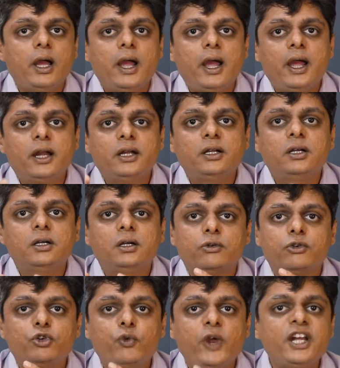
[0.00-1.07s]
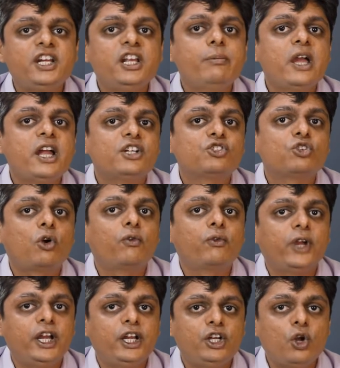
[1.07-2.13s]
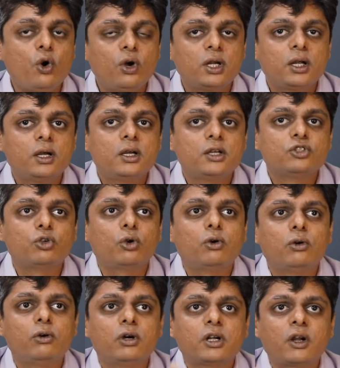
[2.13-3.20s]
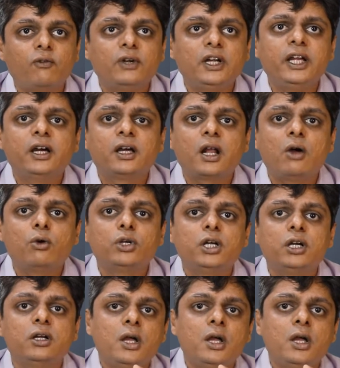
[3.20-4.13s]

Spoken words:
and 20 beds of indoor. So roughly around,